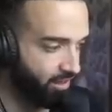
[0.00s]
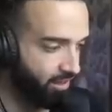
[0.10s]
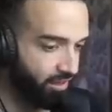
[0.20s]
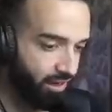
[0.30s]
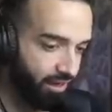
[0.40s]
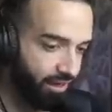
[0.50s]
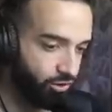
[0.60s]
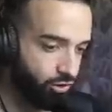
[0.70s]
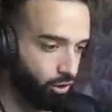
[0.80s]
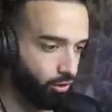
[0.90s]
Uh,
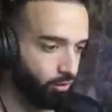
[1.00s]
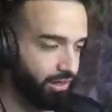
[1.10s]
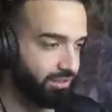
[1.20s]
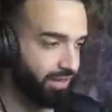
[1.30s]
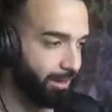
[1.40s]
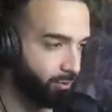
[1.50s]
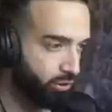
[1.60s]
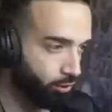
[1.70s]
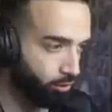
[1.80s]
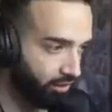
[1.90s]
so it's
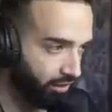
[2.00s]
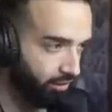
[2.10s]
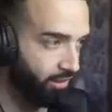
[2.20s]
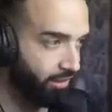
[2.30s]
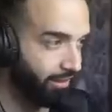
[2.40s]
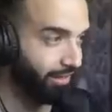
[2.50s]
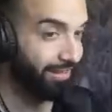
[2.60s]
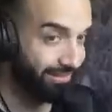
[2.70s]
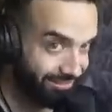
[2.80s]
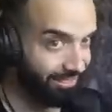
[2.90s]
absolutely
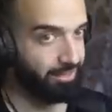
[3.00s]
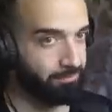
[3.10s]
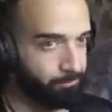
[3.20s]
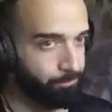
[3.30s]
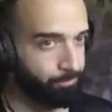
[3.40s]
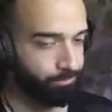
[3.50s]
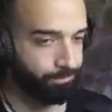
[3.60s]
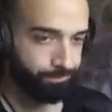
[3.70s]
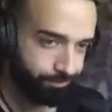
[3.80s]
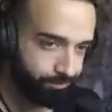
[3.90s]
insane.
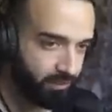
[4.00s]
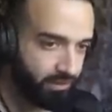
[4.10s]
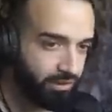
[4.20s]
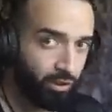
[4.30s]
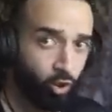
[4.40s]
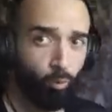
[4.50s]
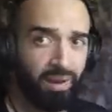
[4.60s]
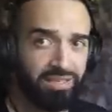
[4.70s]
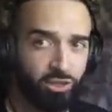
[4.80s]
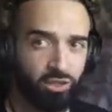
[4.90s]
Hope you guys
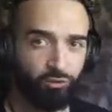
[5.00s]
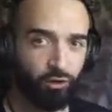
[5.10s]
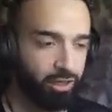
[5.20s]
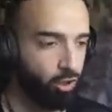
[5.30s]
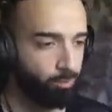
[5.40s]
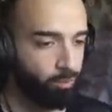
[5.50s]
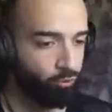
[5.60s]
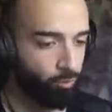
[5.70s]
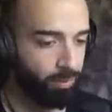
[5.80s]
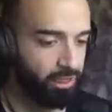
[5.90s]
enjoyed this video. Performed by
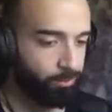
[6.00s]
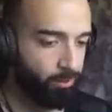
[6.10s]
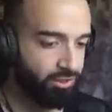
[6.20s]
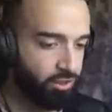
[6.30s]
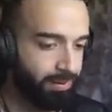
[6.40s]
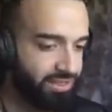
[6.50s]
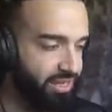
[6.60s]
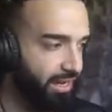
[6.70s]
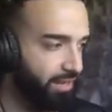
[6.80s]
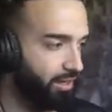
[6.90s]
Libromancer best deck,
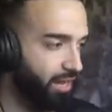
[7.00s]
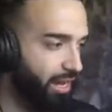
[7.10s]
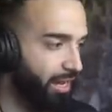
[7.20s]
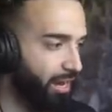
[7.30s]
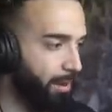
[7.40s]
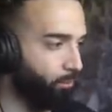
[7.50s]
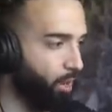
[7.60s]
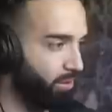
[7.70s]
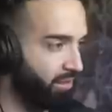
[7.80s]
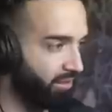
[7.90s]
and I'm probably gonna
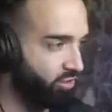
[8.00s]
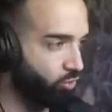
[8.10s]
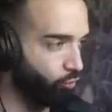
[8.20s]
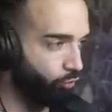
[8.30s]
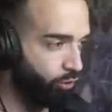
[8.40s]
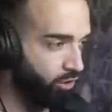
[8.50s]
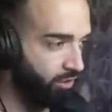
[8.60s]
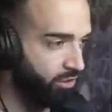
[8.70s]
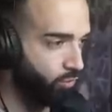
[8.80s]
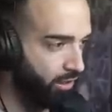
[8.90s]
take this to the regional next week.